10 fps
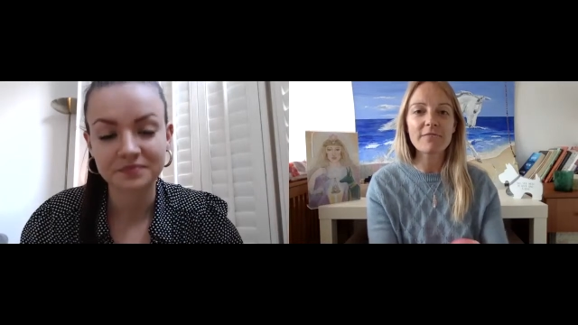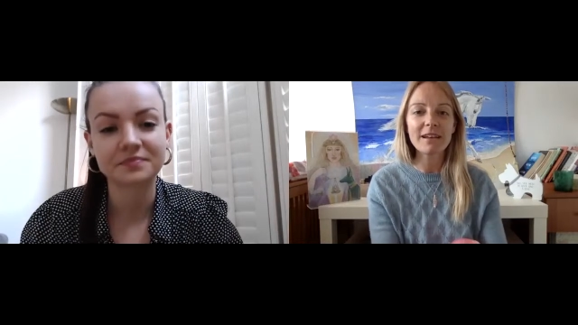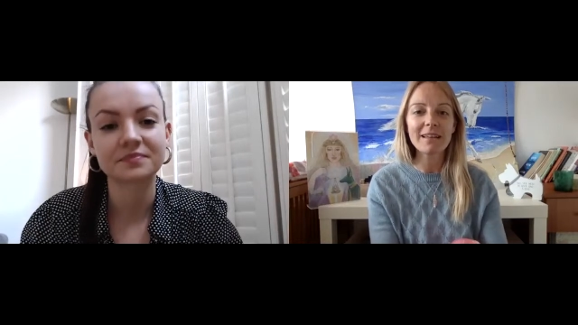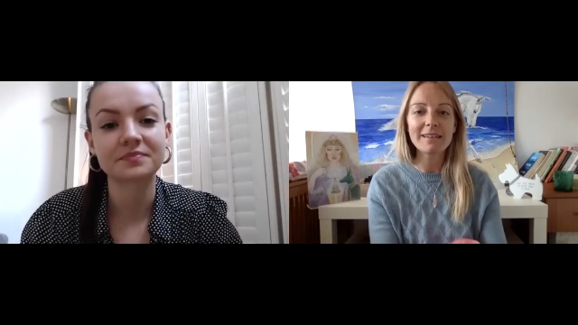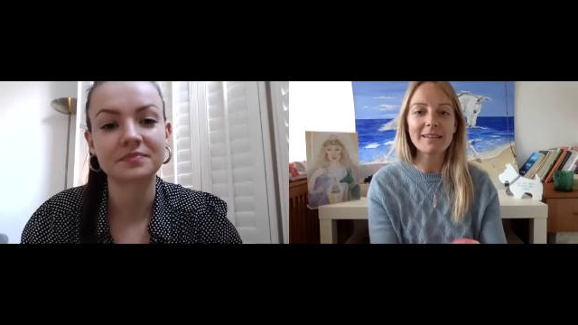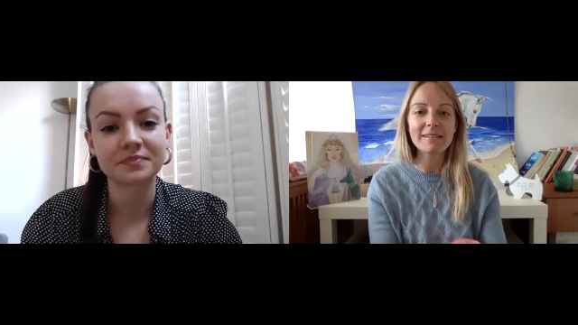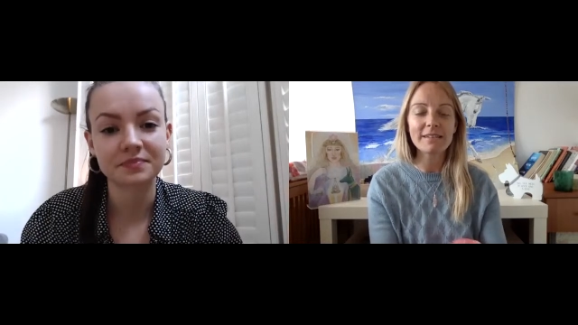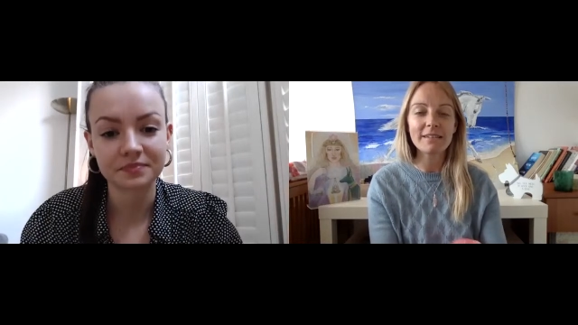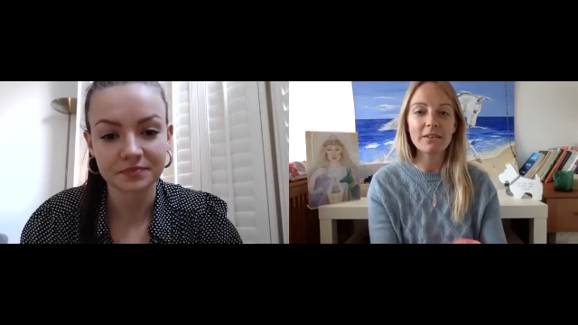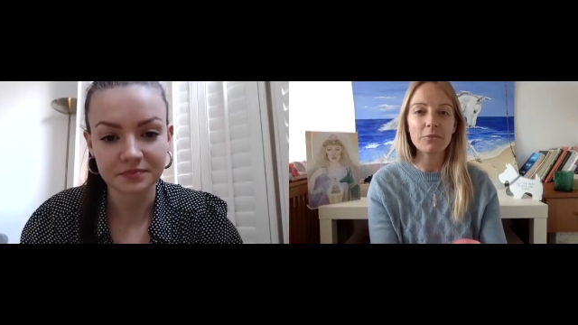Speaker 1: really it's
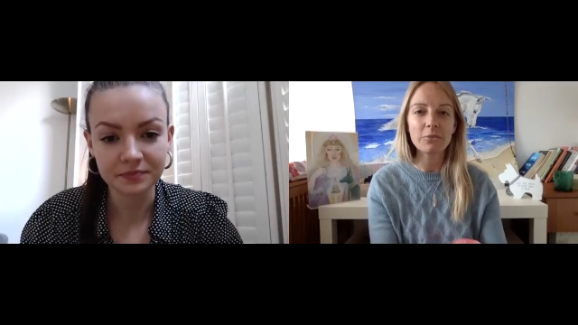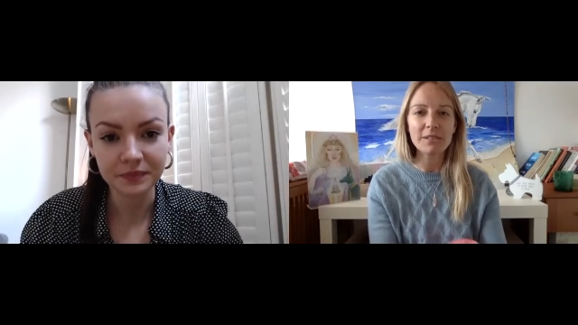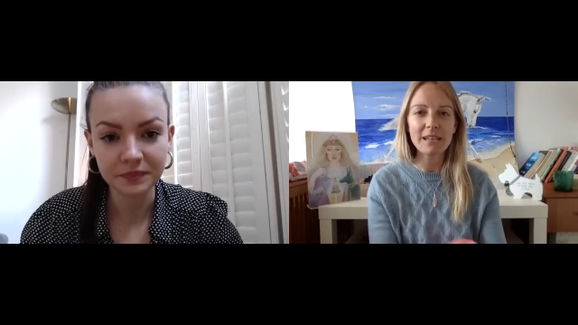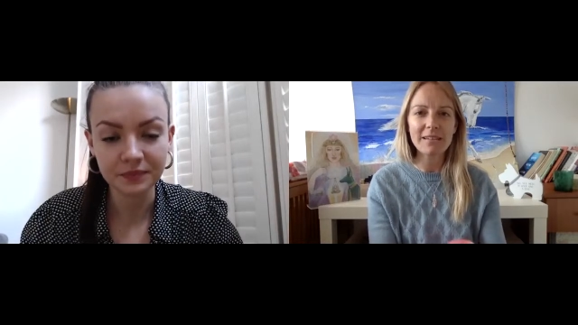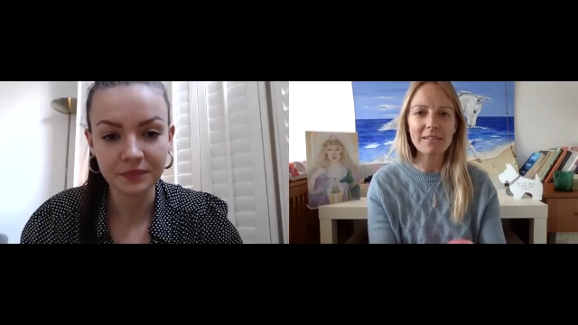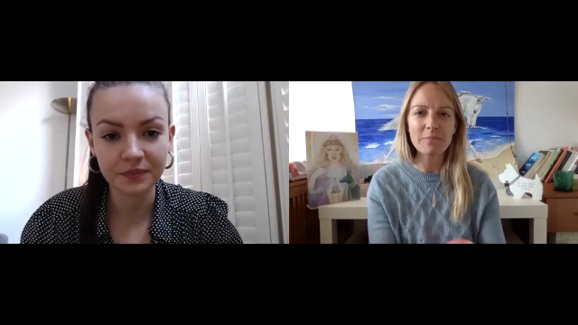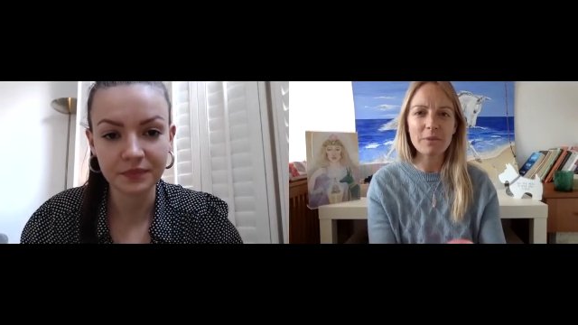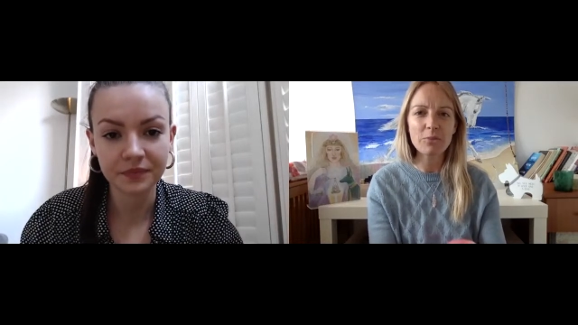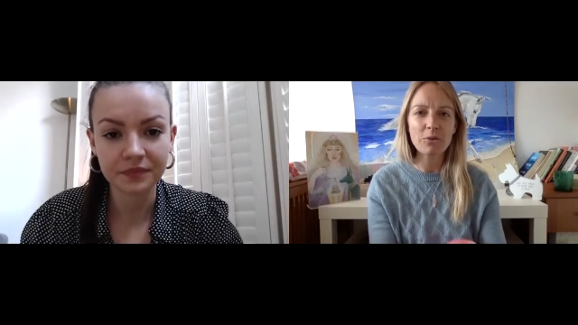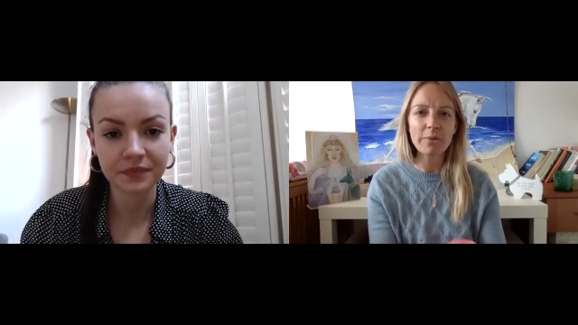you know tell us a
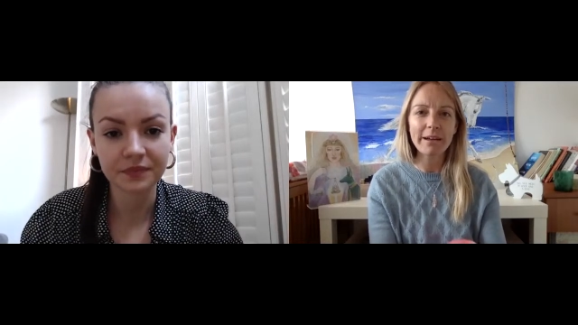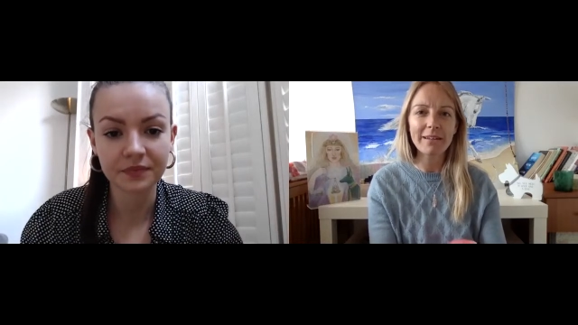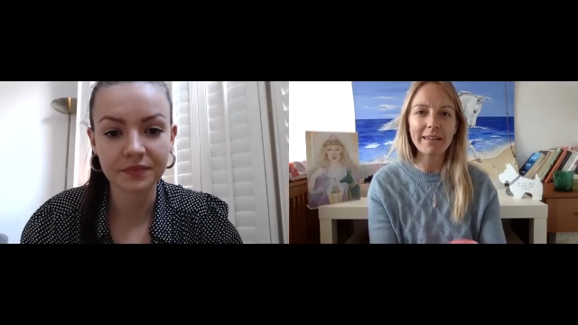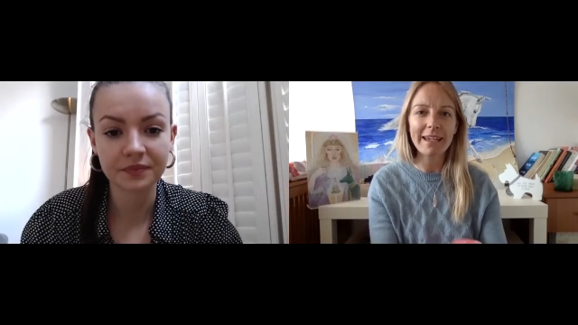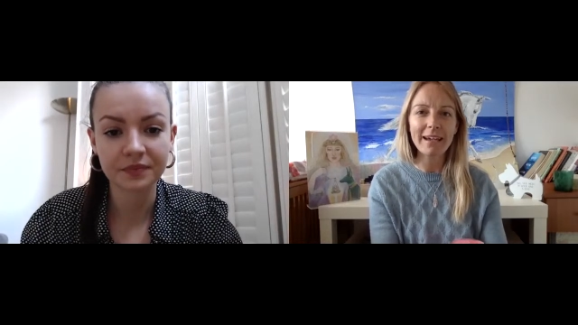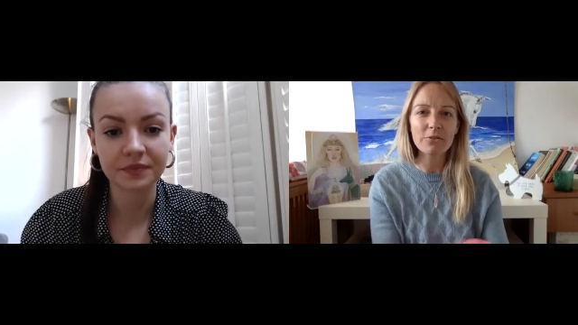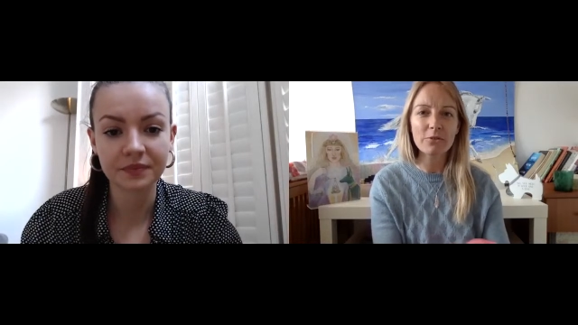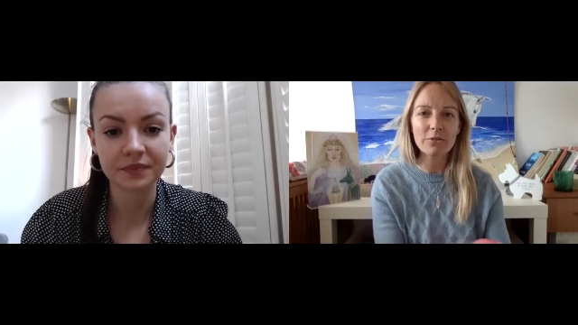bit more about like how